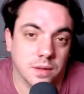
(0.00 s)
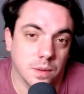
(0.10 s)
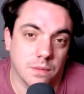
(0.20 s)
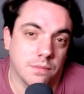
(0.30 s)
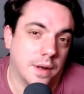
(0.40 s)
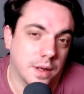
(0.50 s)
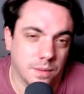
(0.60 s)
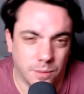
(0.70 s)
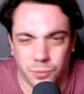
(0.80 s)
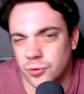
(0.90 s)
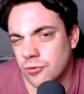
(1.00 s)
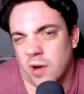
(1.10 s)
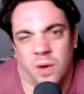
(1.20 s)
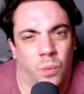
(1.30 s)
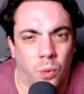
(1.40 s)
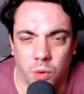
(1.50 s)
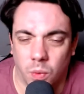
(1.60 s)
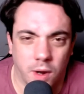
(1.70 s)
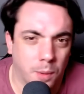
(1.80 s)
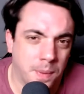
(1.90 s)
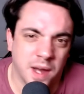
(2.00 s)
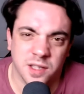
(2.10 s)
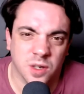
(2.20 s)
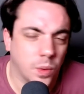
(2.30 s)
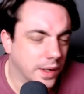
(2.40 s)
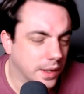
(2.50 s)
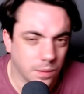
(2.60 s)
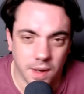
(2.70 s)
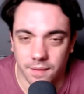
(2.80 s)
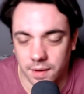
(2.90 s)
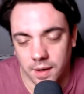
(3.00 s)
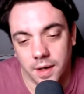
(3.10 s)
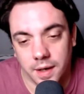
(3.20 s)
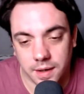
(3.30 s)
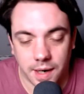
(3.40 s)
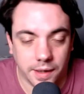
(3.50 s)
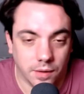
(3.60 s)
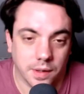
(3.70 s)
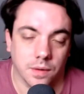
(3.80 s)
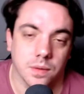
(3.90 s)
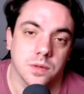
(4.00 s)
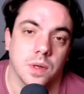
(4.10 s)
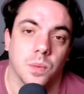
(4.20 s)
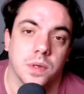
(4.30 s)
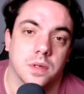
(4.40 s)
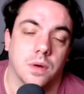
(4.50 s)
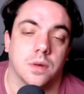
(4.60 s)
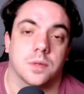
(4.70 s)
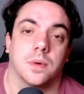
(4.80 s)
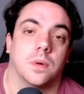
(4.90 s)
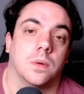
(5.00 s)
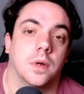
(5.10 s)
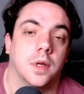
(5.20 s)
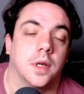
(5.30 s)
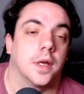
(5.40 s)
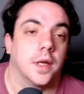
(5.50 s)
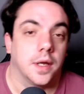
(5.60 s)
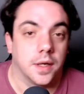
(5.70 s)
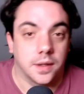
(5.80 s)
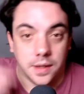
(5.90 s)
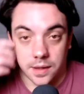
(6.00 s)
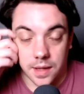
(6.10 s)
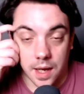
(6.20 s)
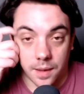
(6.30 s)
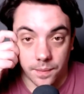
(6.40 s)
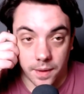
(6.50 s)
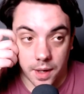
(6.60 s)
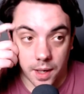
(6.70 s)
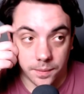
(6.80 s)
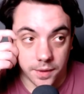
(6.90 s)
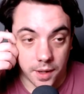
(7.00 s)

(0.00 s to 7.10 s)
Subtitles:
runner, or tried to walk away or pace quickly or whatever. Canine got to him, went to the hospital, did that. And